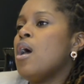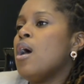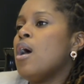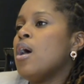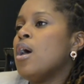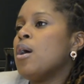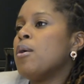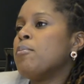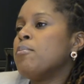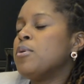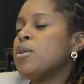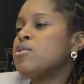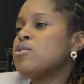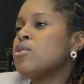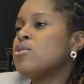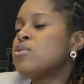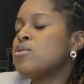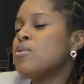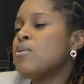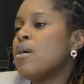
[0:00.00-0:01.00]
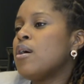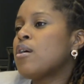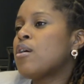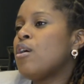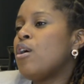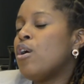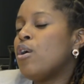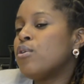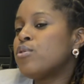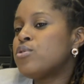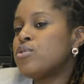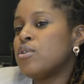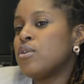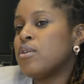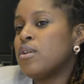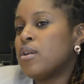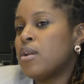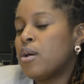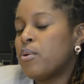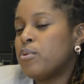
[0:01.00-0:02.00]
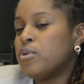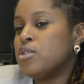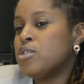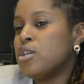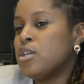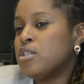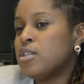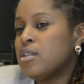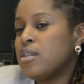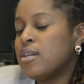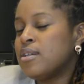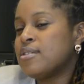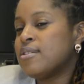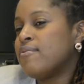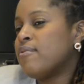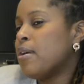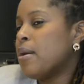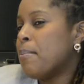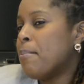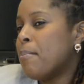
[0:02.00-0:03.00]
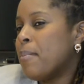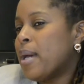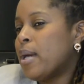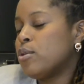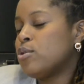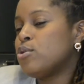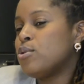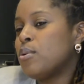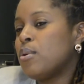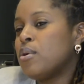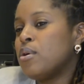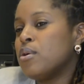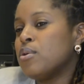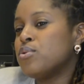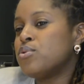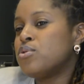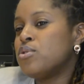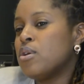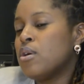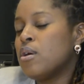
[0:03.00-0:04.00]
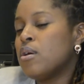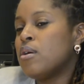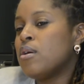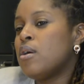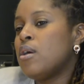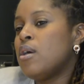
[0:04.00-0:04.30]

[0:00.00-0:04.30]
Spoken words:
There's also a culture that I would change. I think it's a very macho culture.